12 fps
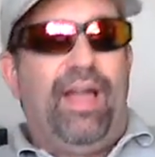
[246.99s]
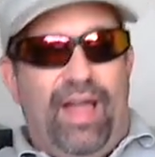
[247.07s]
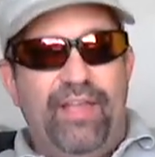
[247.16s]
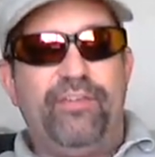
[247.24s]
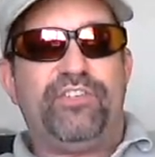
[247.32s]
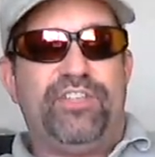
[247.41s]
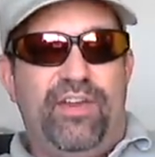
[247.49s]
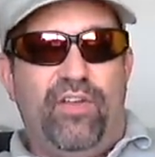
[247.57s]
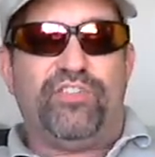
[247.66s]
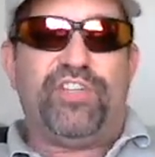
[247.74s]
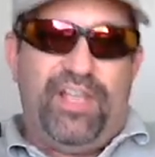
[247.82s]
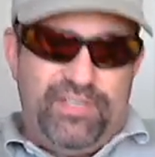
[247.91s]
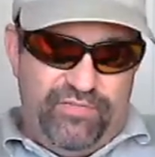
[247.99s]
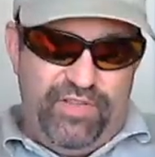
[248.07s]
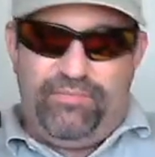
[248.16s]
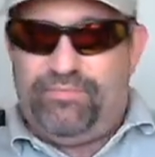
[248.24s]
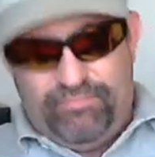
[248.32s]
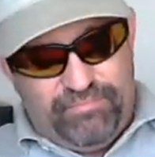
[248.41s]
I understand all sides of
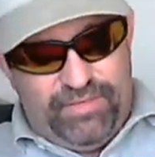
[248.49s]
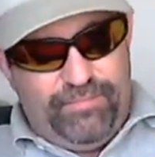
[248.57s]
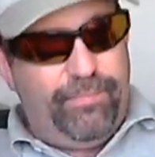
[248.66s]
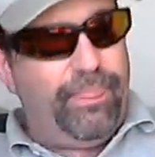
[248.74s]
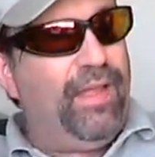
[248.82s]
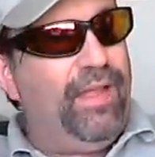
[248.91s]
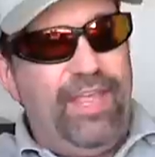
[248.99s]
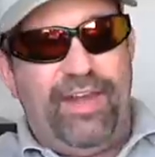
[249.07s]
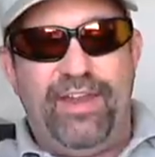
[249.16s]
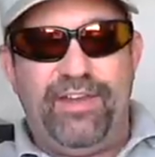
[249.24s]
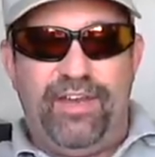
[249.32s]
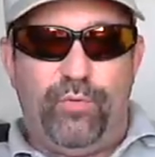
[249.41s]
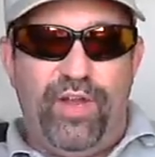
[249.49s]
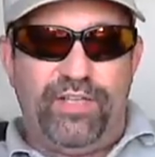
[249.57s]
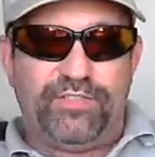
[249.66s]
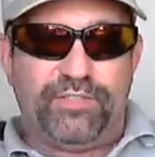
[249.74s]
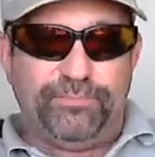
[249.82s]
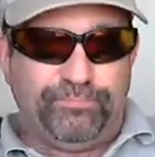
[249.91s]
it, but again, I
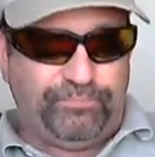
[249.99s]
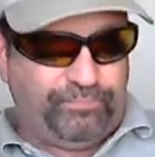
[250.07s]
digress.